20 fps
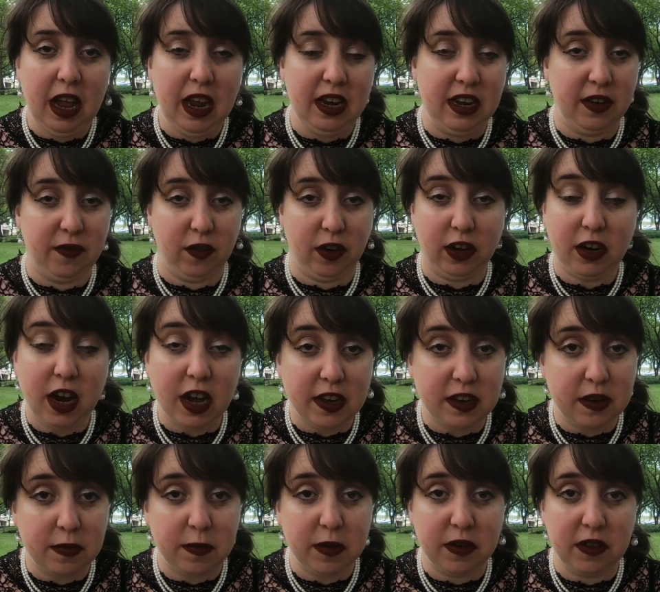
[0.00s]
different
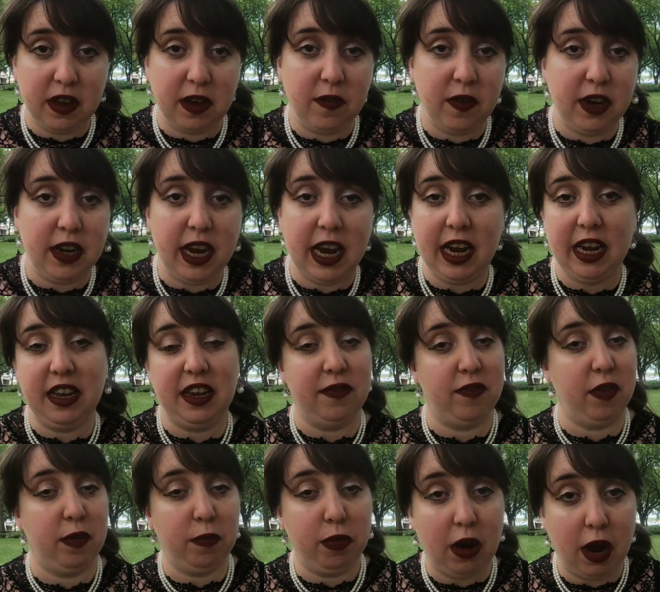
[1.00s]
customers every day,
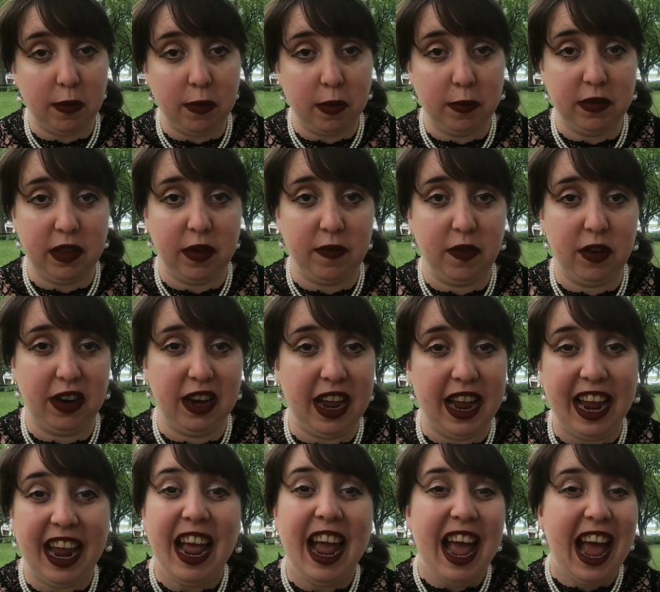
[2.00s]
different problems every
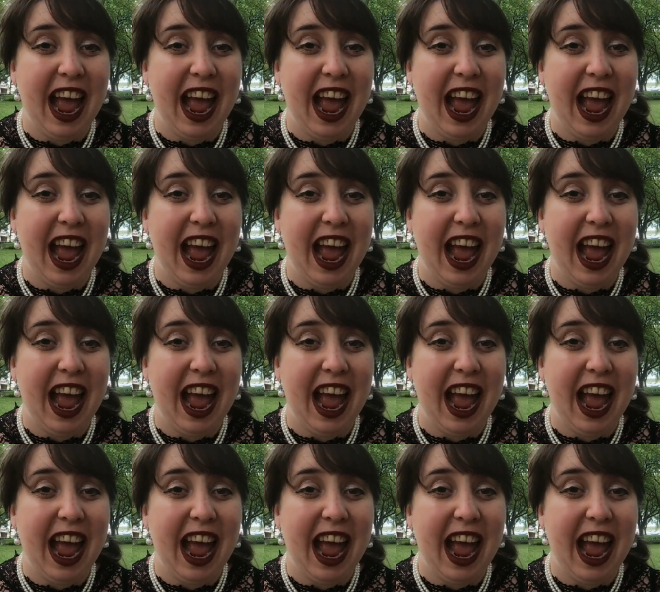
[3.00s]
day,